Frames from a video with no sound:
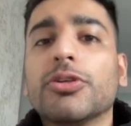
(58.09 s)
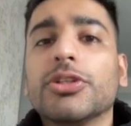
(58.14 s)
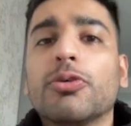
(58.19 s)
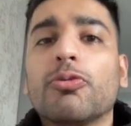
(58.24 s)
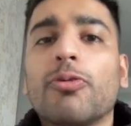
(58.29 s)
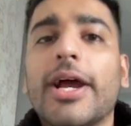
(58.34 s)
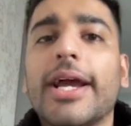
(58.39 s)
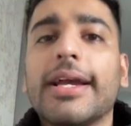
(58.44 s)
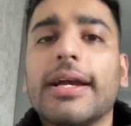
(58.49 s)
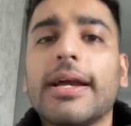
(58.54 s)
to
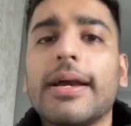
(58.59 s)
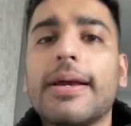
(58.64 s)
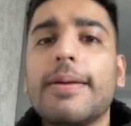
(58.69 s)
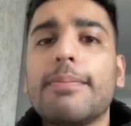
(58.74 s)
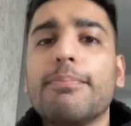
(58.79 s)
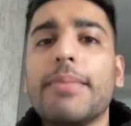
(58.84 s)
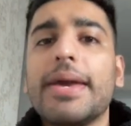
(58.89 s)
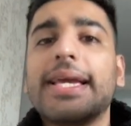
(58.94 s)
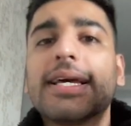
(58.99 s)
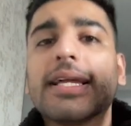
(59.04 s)
rank,
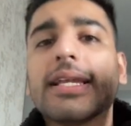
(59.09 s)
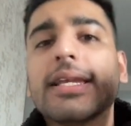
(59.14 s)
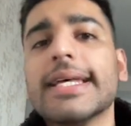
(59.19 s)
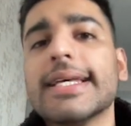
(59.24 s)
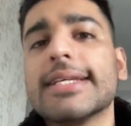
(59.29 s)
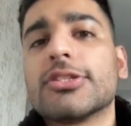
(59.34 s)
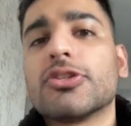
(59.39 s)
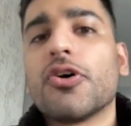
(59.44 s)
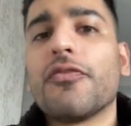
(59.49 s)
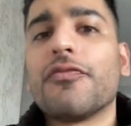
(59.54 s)
make a
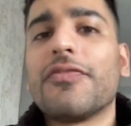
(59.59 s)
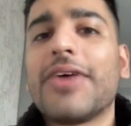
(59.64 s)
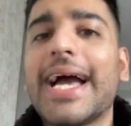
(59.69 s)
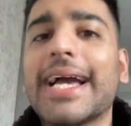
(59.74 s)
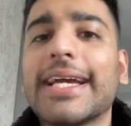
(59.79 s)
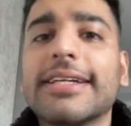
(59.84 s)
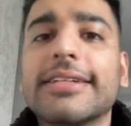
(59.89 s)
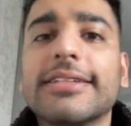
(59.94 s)
list of anchor